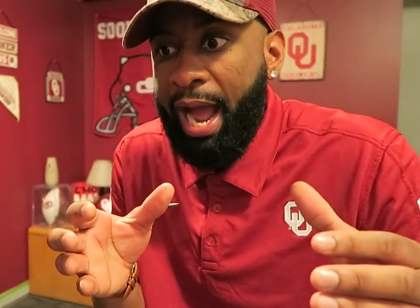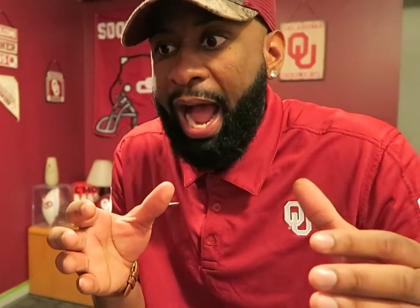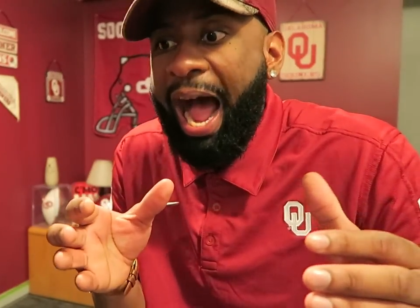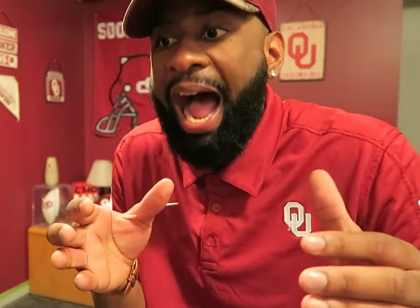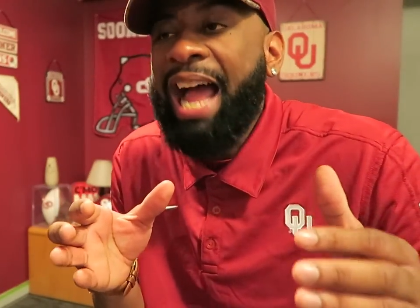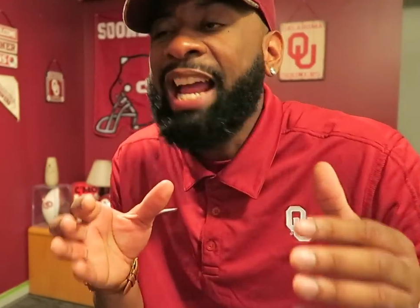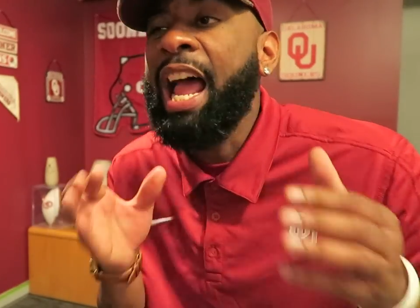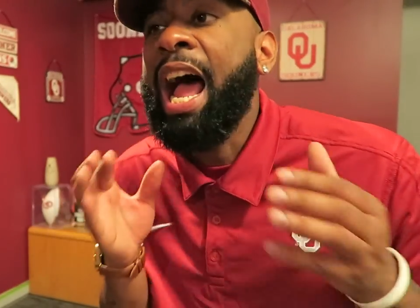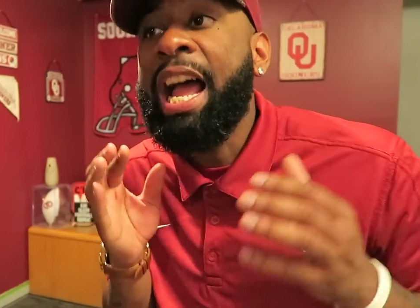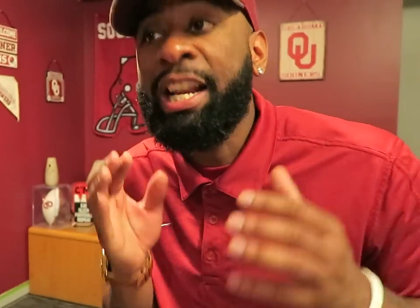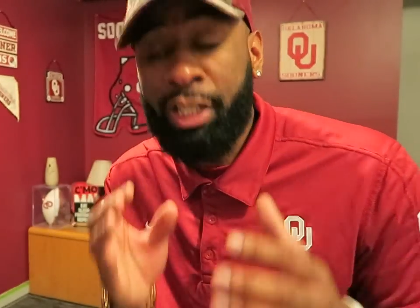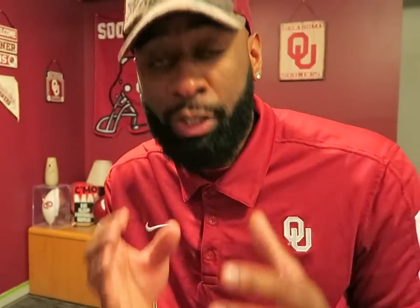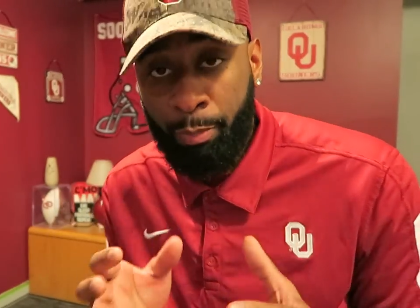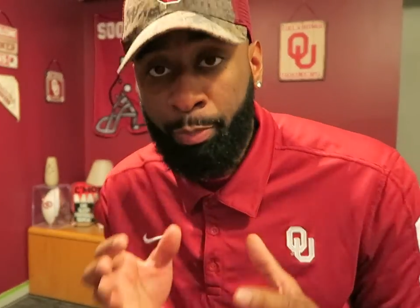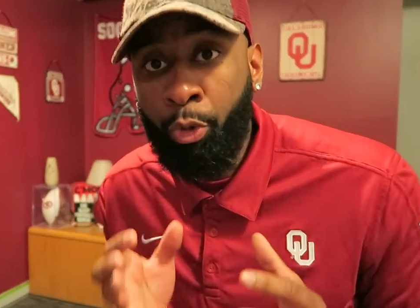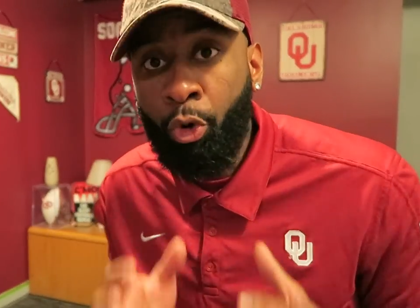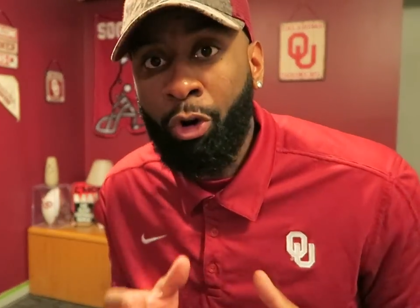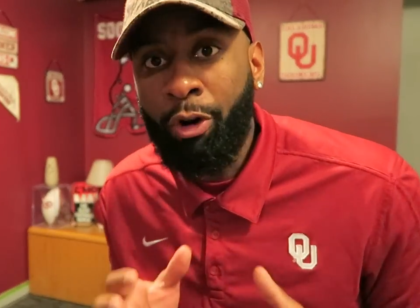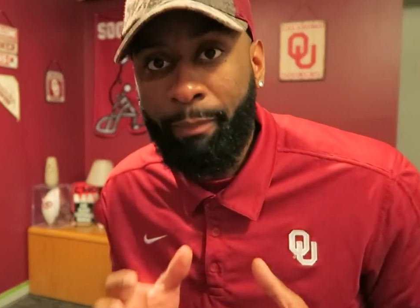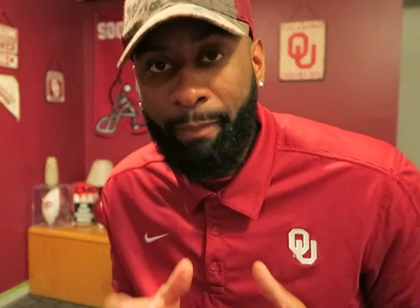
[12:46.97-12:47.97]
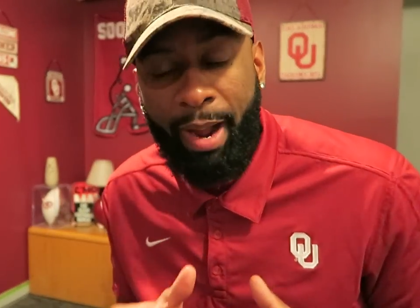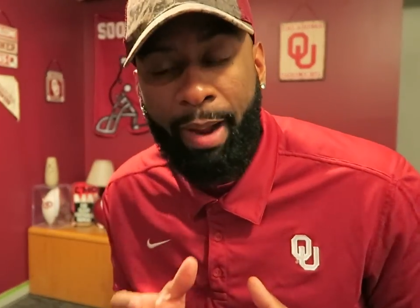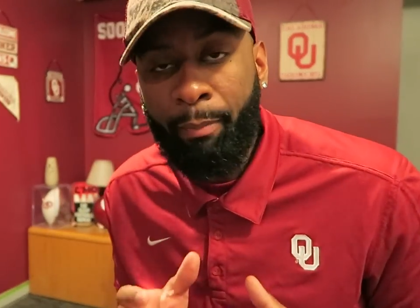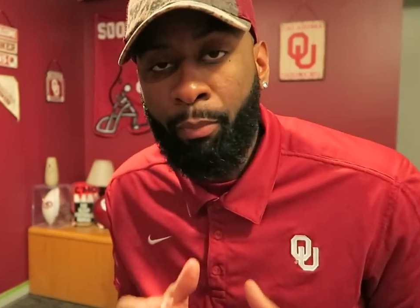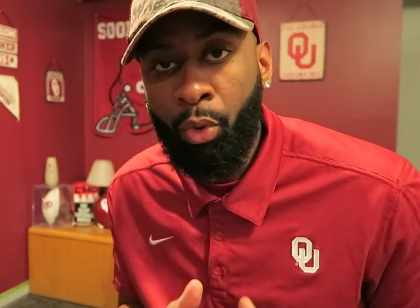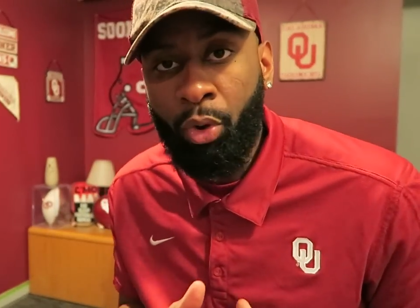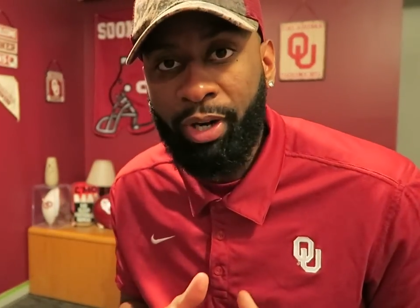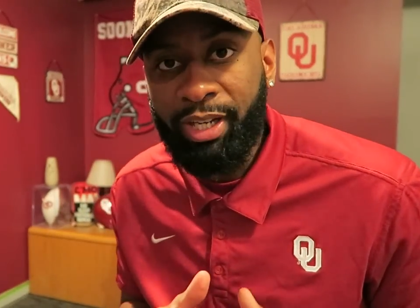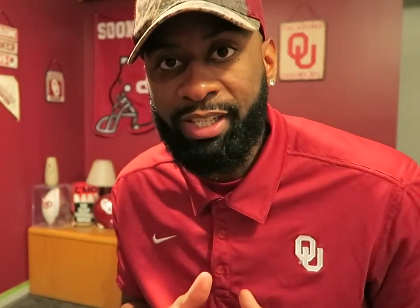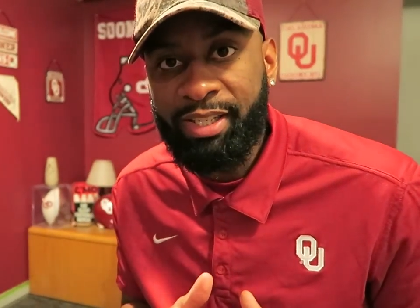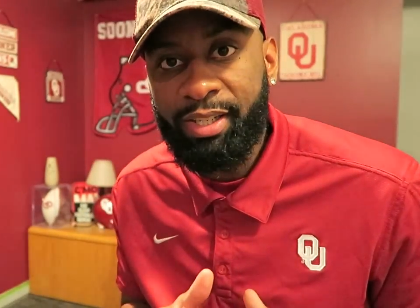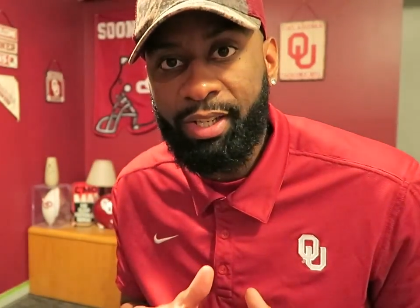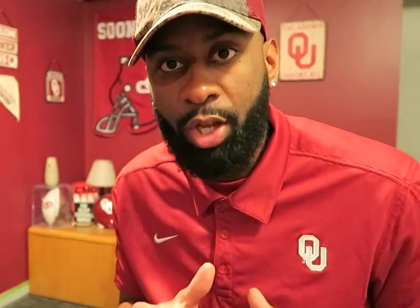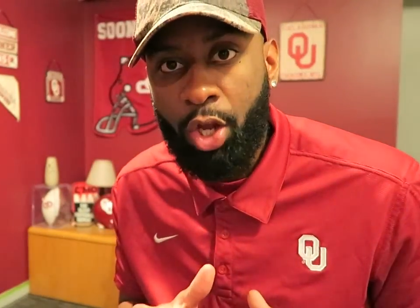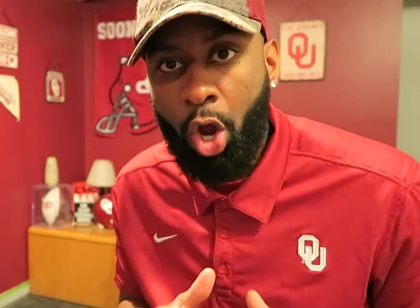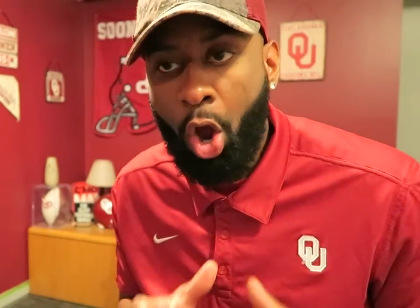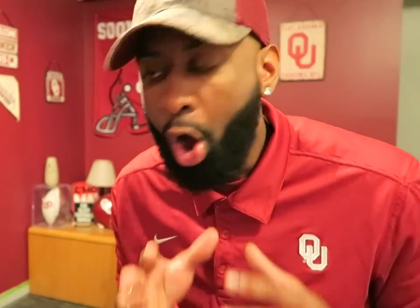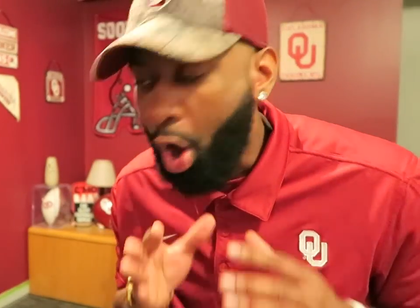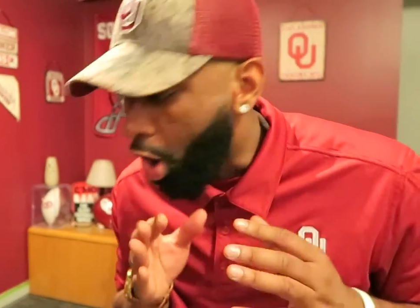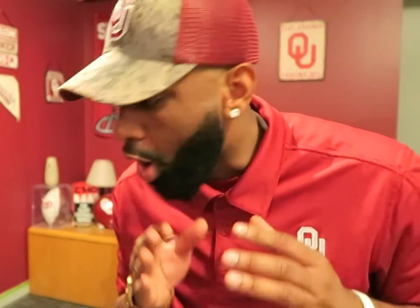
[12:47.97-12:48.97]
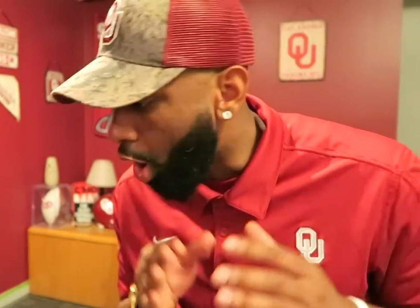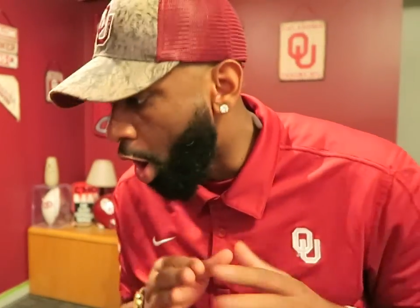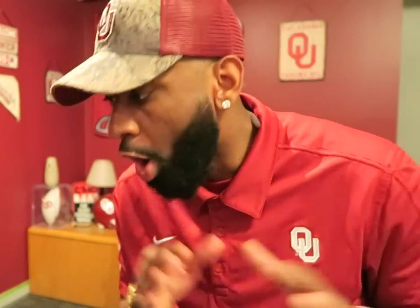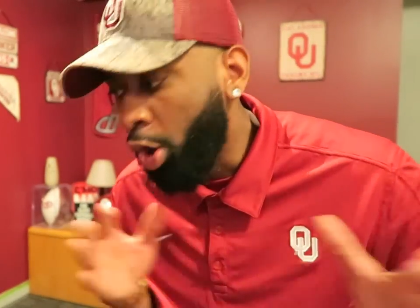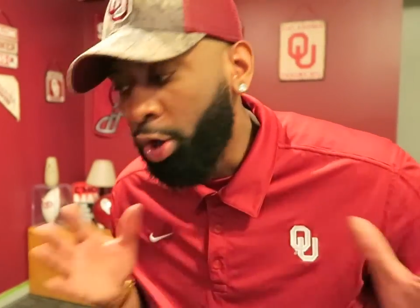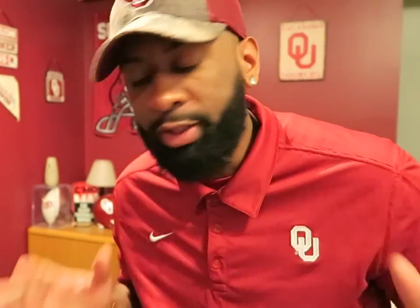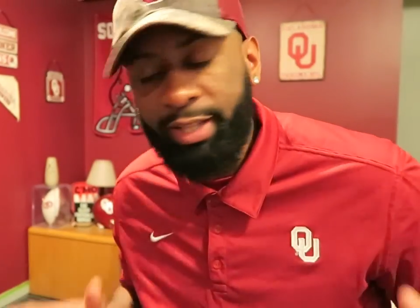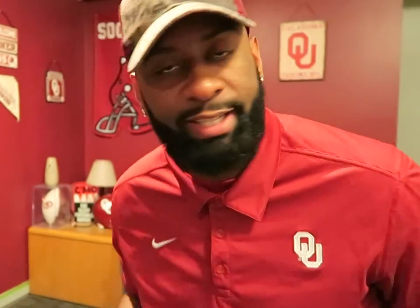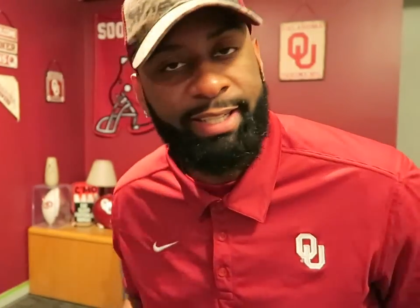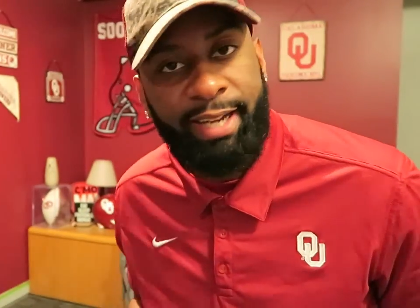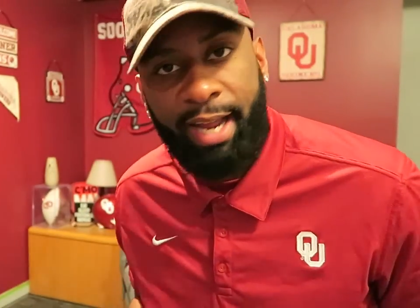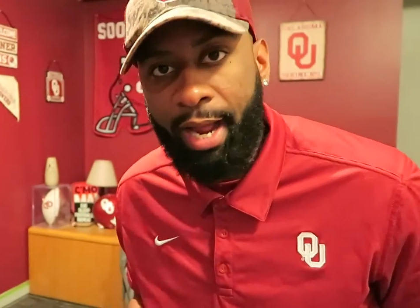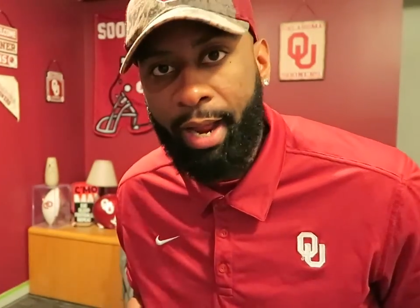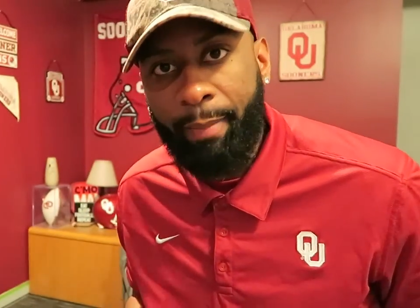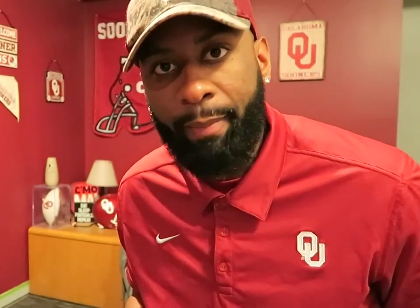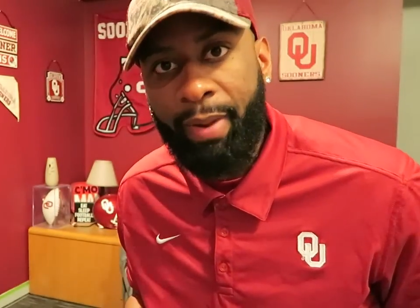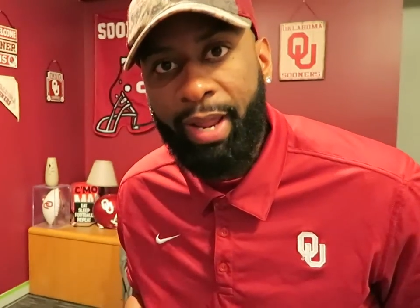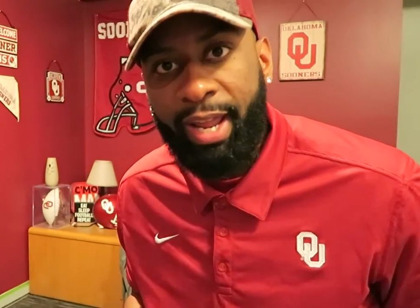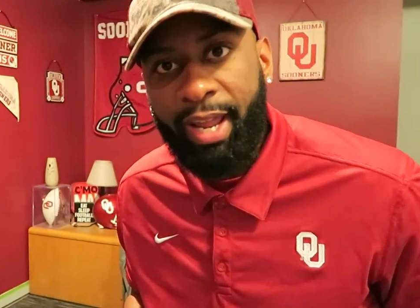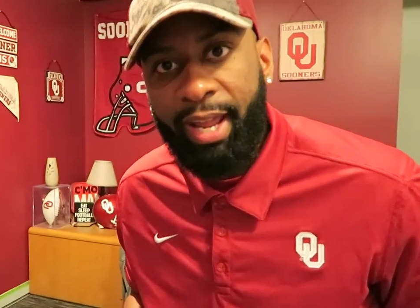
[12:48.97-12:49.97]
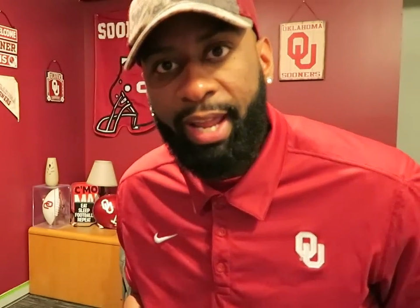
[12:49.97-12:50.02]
I support my boys all the time.